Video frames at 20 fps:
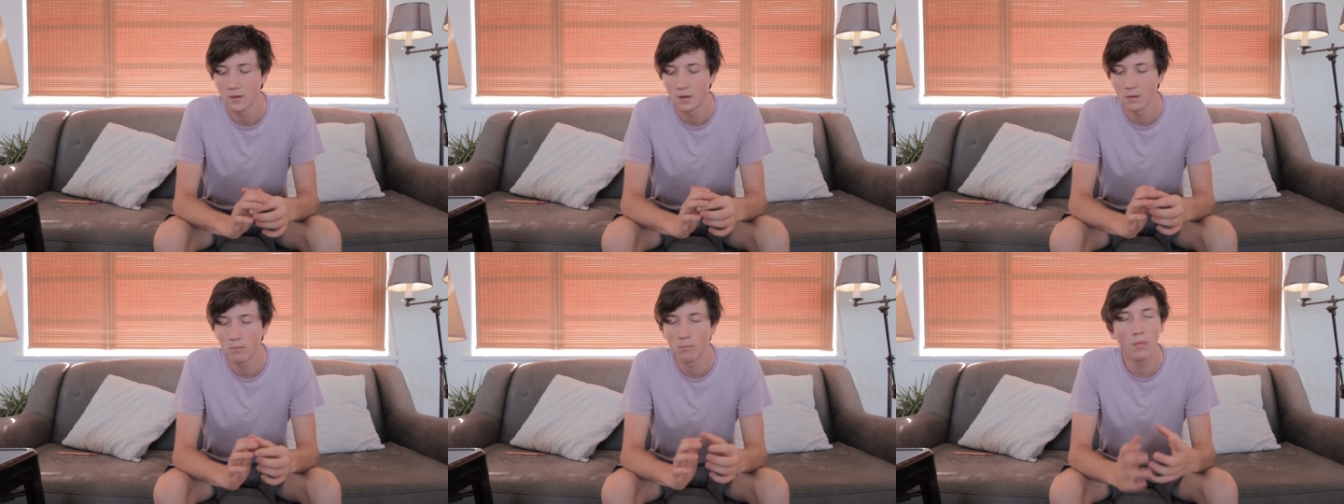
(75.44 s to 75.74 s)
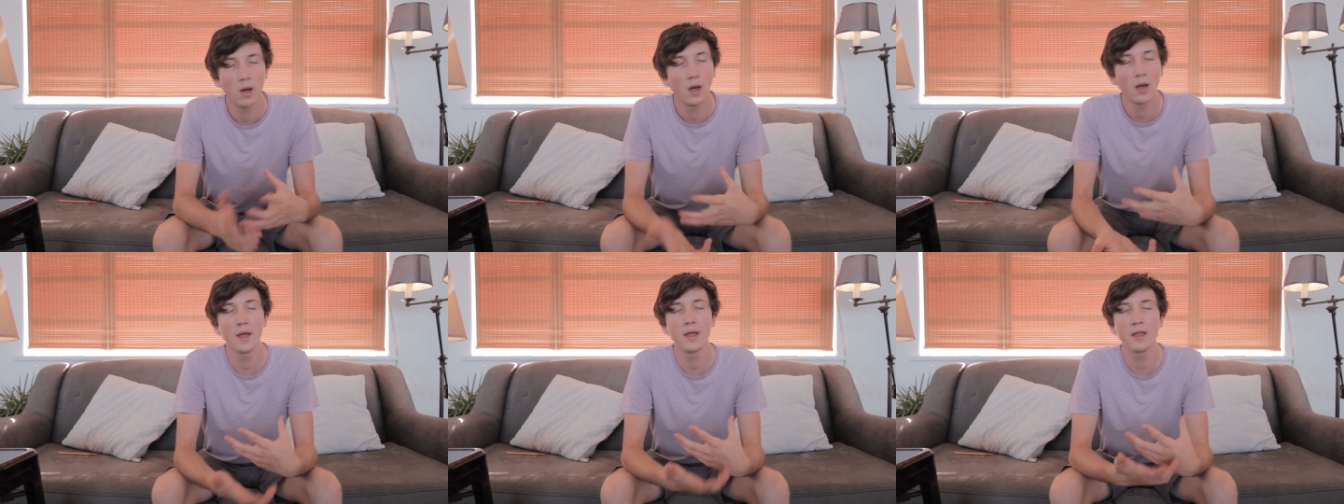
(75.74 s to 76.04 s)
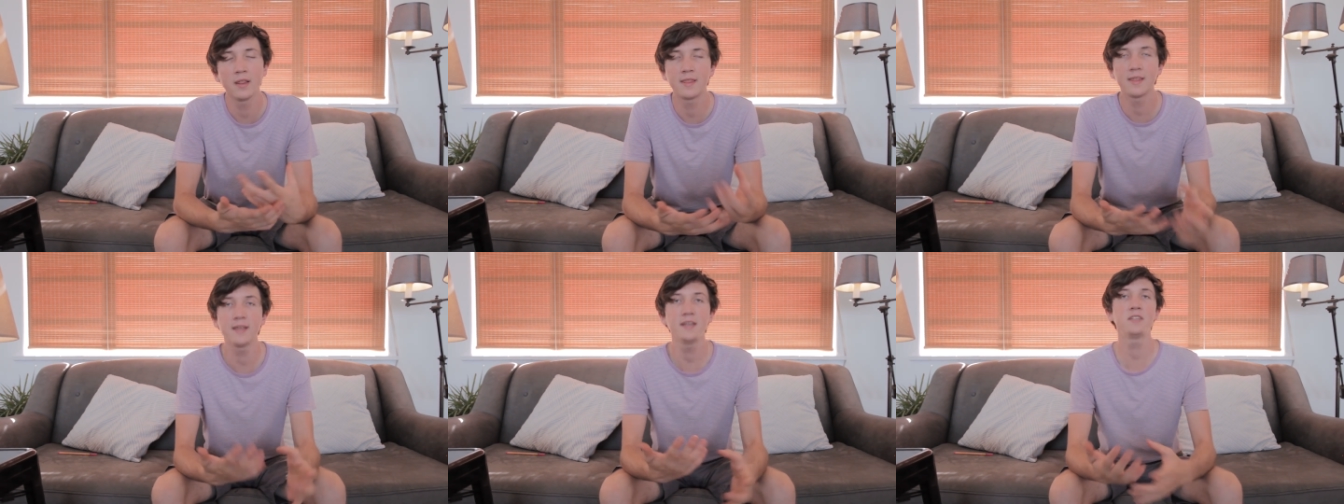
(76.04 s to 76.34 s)

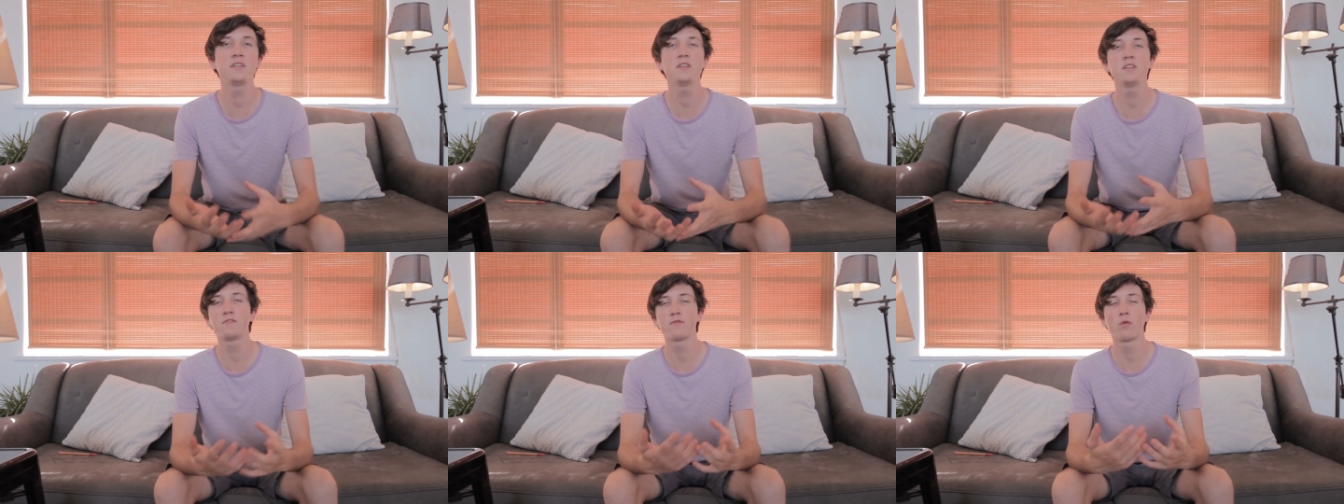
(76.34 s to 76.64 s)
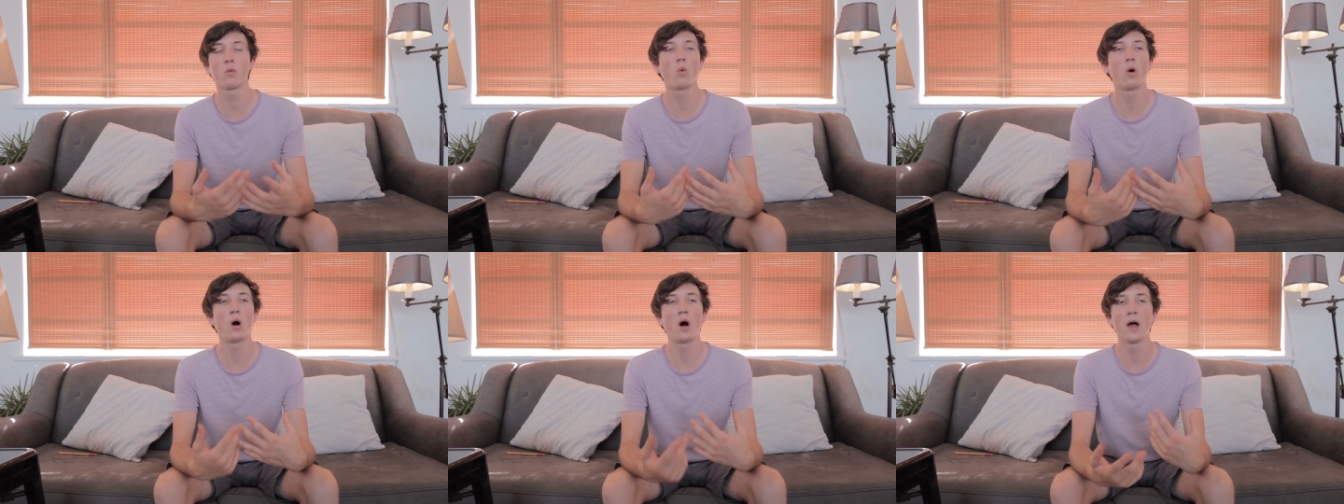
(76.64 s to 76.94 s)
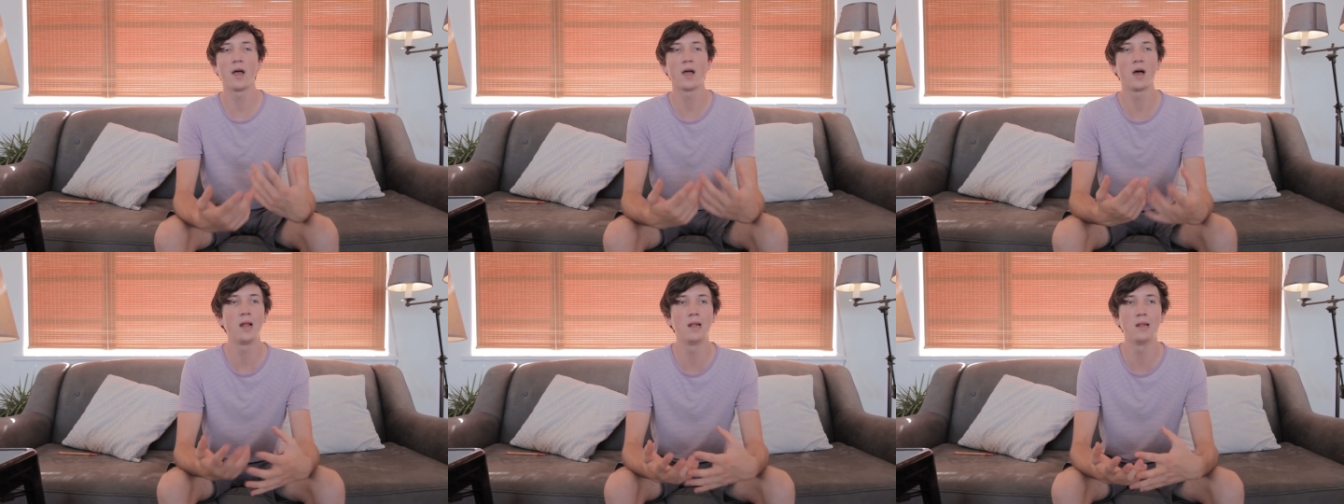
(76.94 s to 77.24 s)
My thesis for
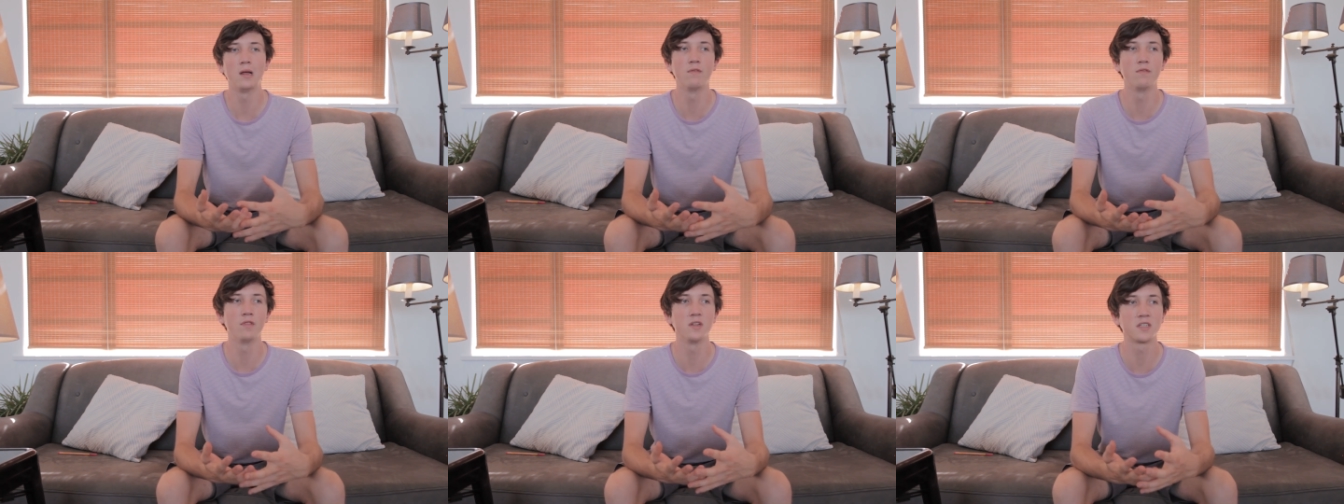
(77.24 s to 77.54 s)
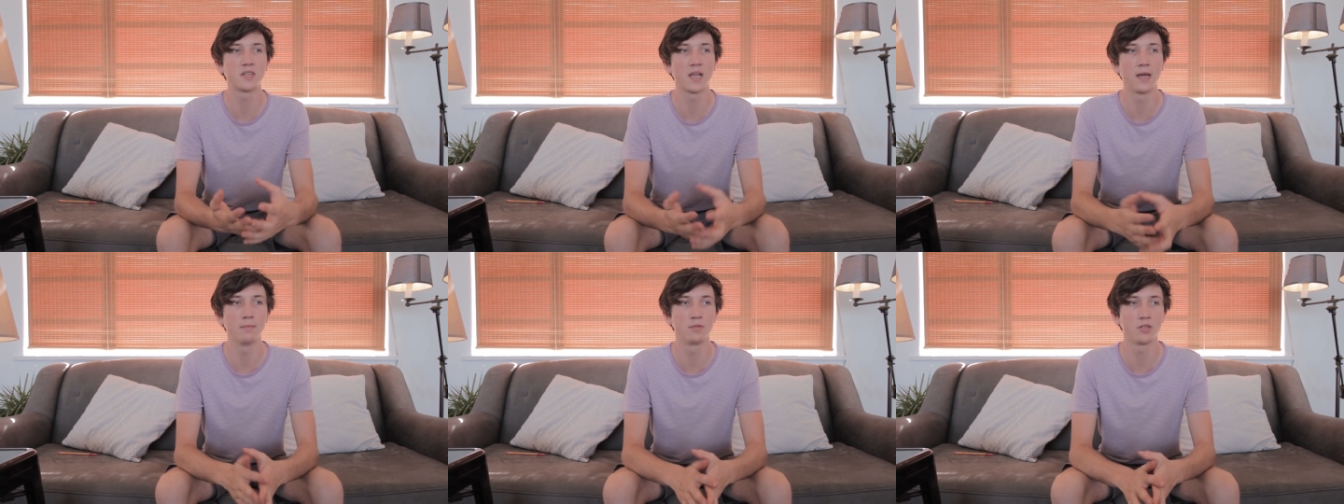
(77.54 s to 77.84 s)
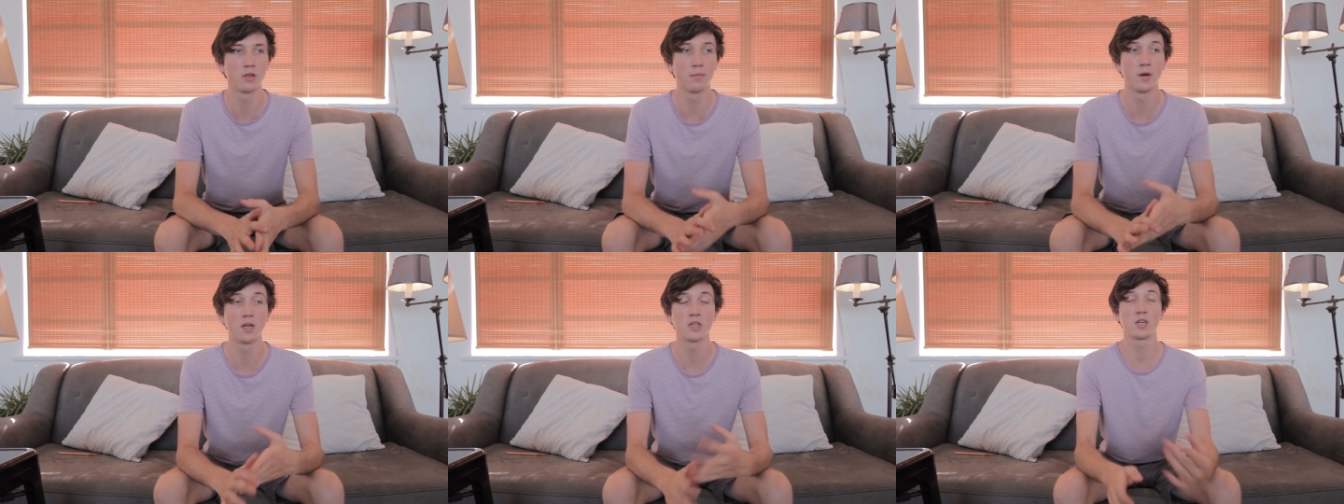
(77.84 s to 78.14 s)
why I love this game
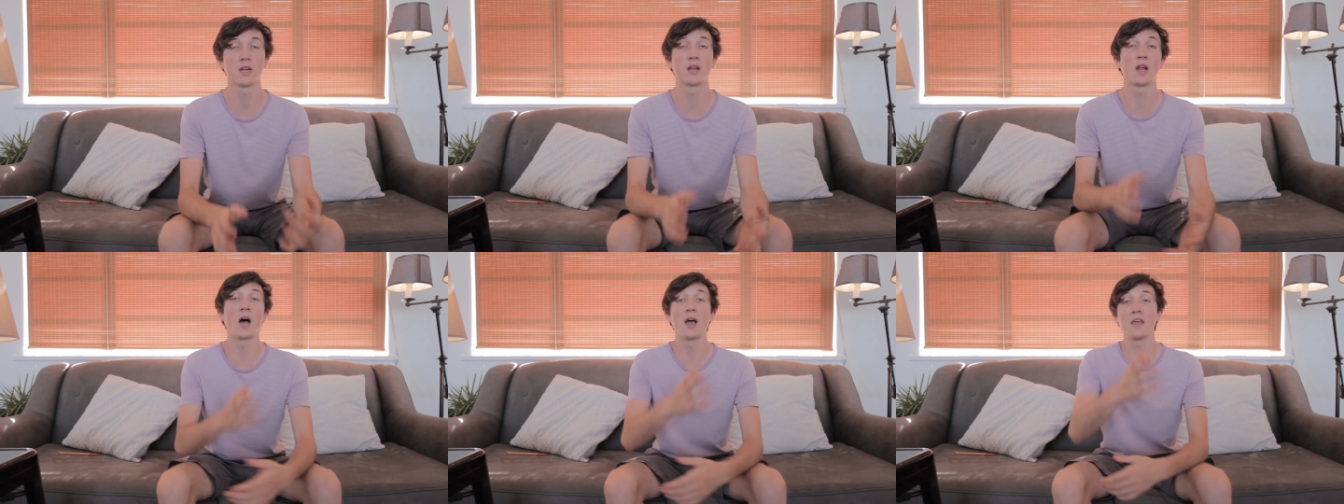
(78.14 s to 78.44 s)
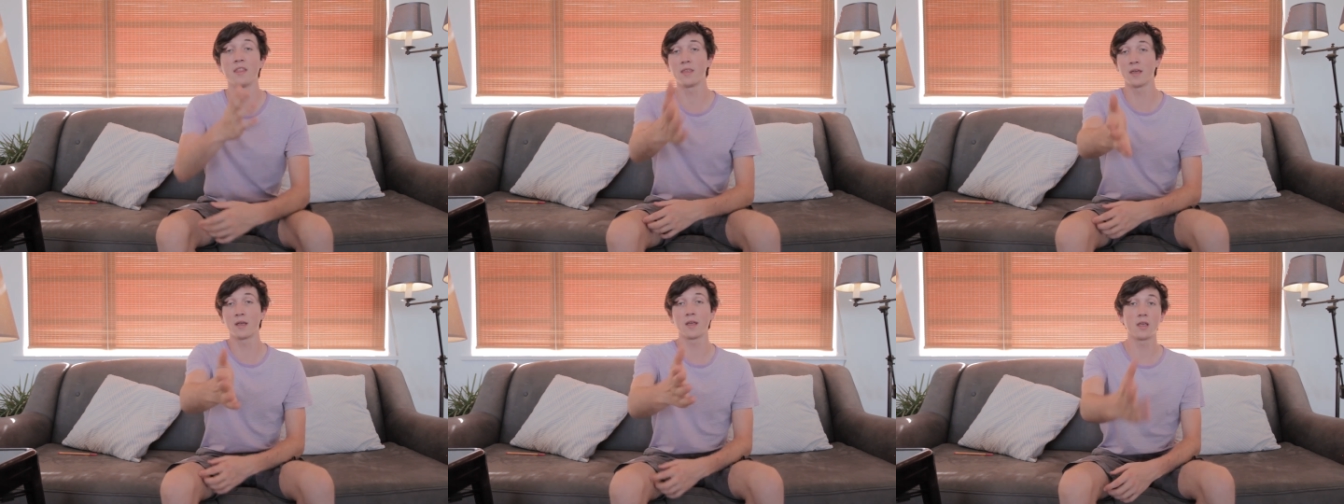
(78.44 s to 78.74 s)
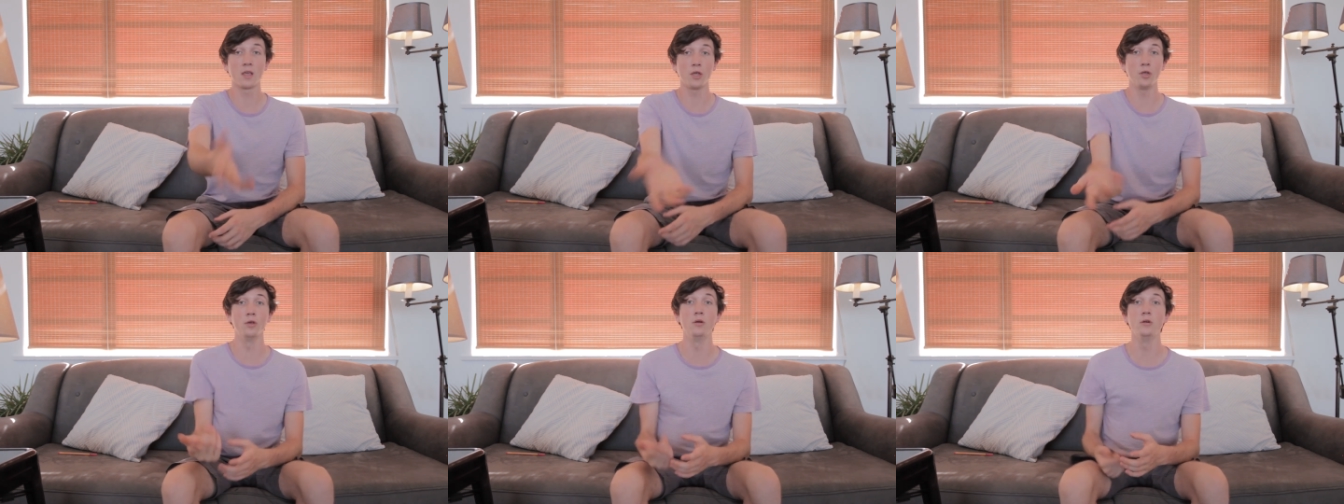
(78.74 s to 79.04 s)
so much, and I
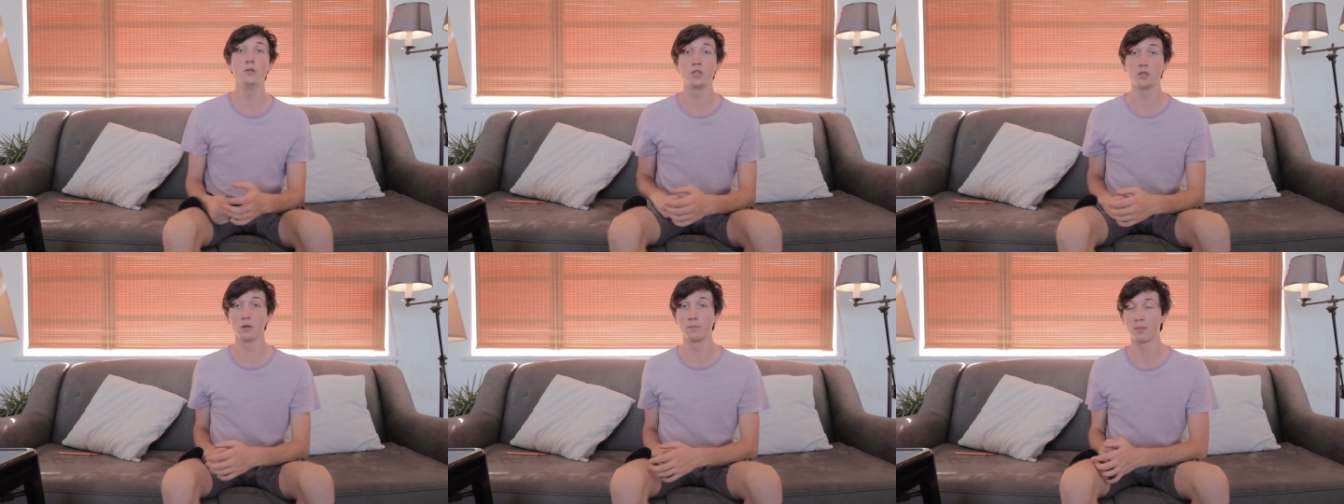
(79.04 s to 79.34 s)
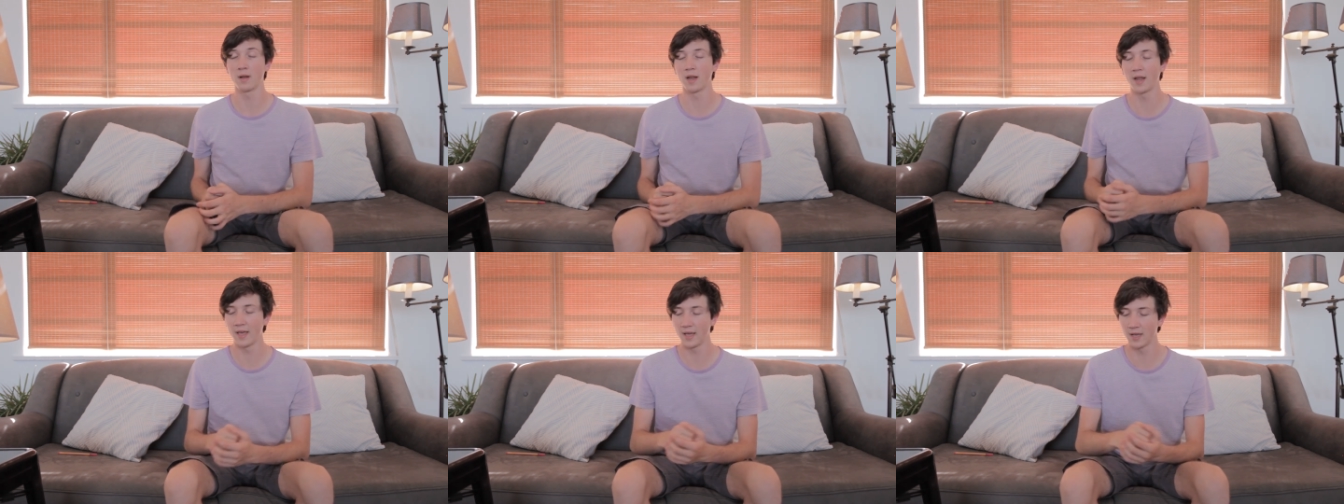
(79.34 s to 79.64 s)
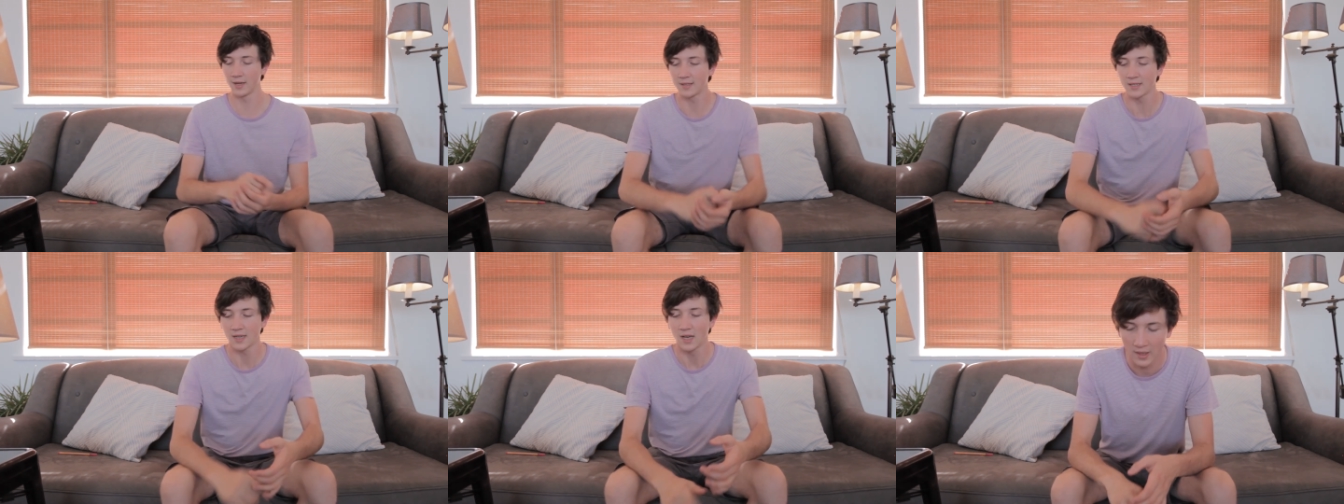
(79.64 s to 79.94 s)
think you should play
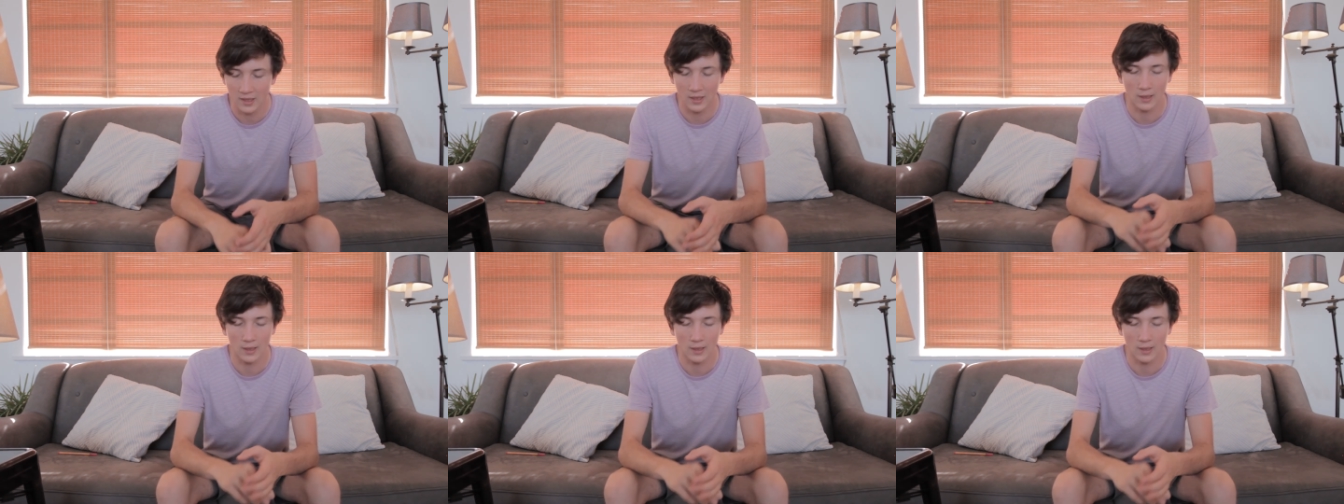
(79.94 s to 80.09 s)
it,